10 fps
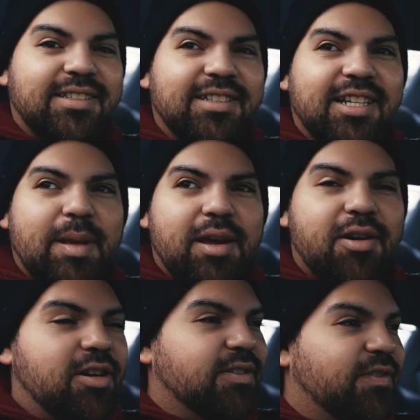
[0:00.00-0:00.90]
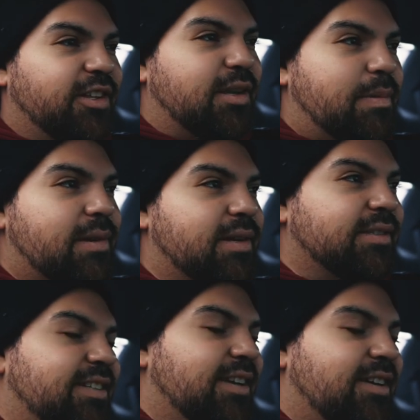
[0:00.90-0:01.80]
Sounds like my car is falling apart.
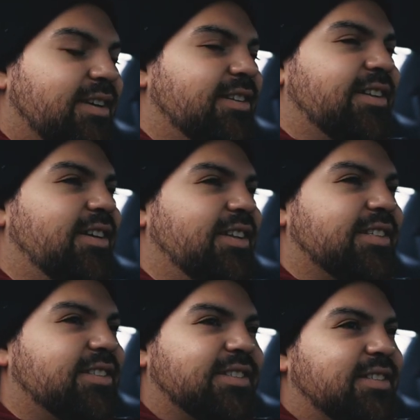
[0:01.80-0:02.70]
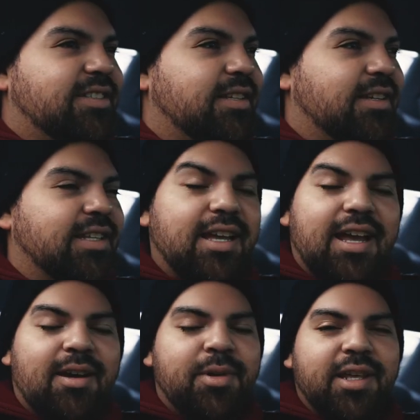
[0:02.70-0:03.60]
I was like, oh no, I'm
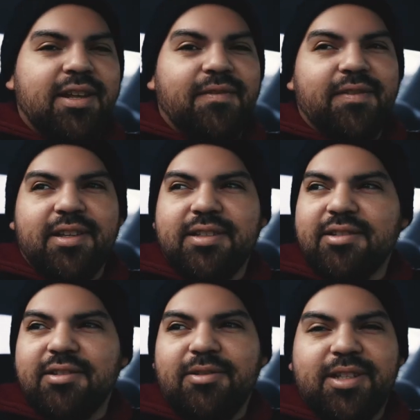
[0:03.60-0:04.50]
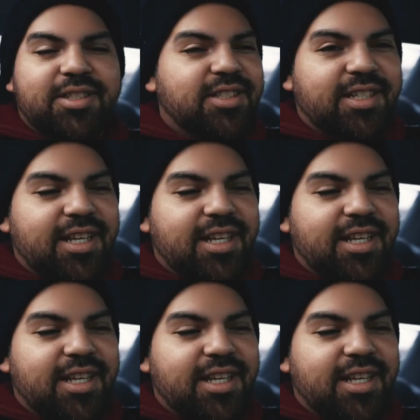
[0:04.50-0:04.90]
gonna get it fixed, so let's just